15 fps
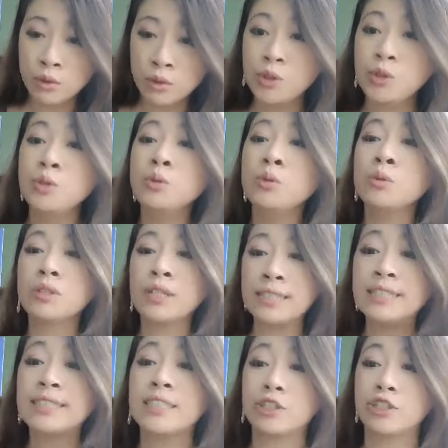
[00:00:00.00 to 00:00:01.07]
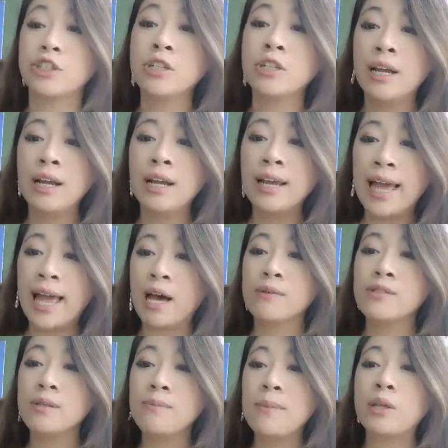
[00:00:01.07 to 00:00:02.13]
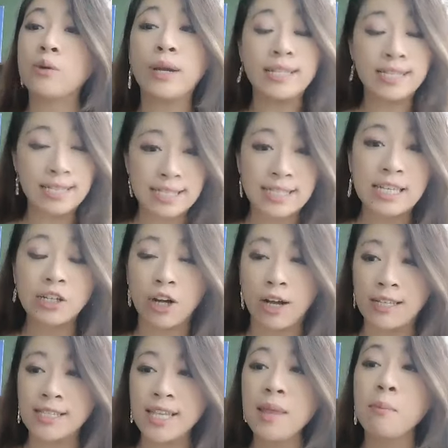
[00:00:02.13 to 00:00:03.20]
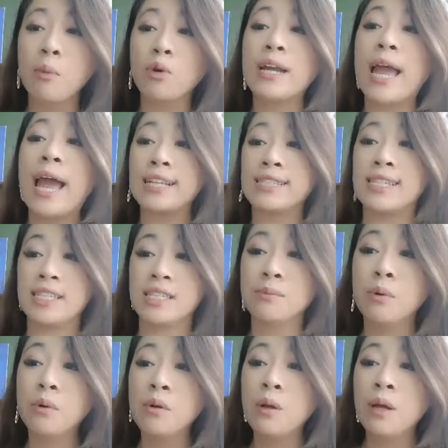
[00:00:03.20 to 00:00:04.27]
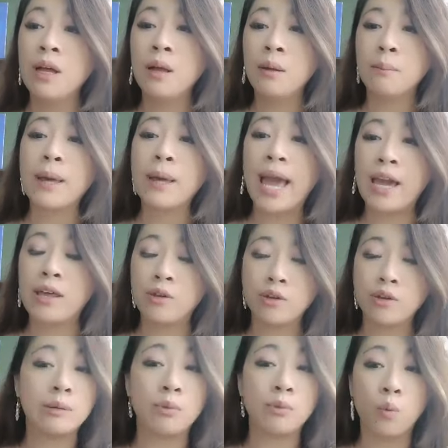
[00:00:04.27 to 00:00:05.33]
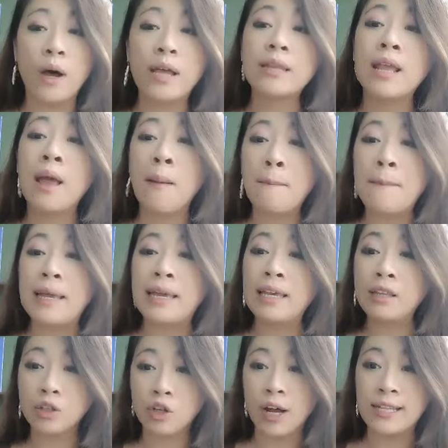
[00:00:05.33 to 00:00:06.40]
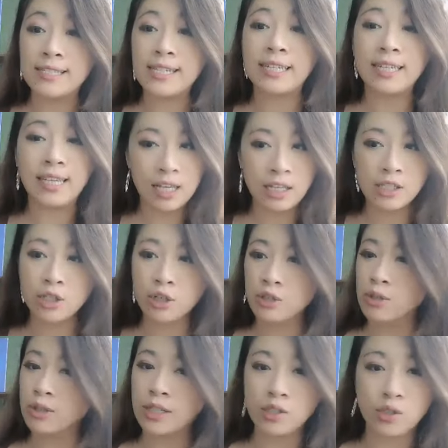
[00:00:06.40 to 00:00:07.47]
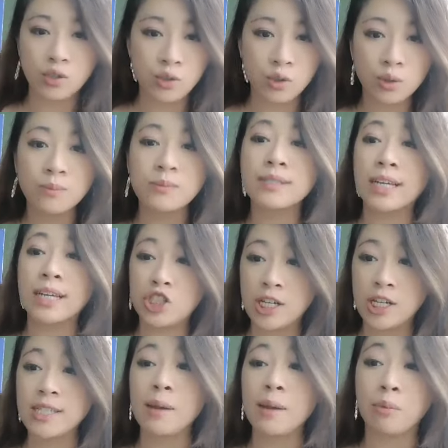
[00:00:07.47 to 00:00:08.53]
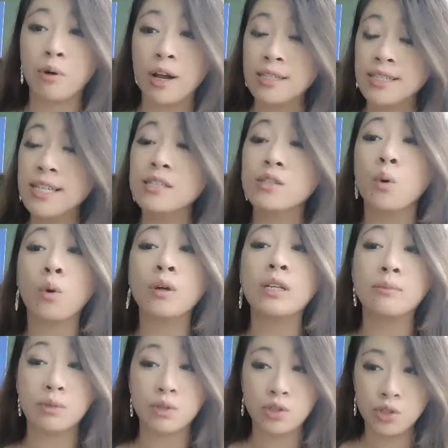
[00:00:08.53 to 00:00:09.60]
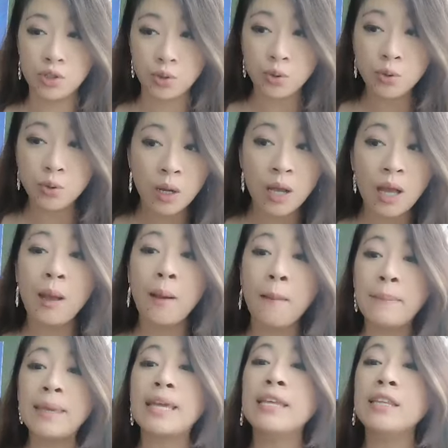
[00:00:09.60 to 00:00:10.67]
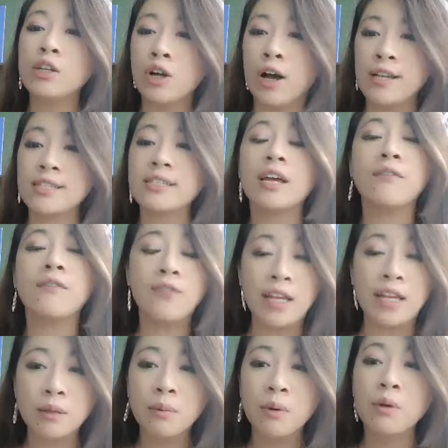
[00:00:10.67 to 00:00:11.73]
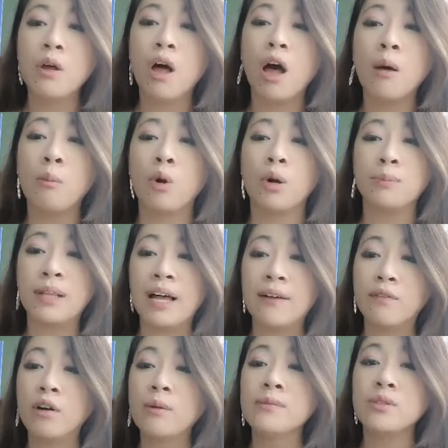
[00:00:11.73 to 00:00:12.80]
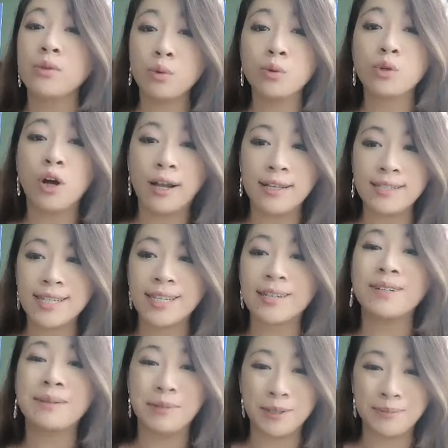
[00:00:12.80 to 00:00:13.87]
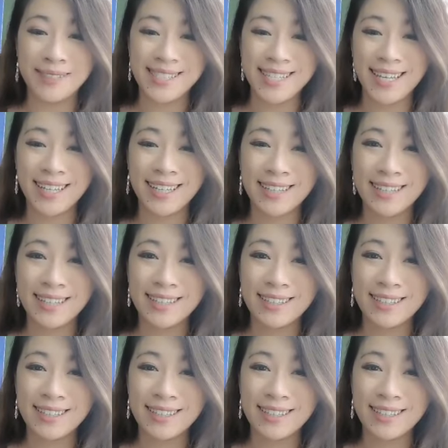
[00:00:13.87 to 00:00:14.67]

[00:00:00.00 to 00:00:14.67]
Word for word: do consider how to make your existing content more accessible by either number one, making the content easier to consume, digest, and process, or number two, making the content available on more platforms through content repurposing.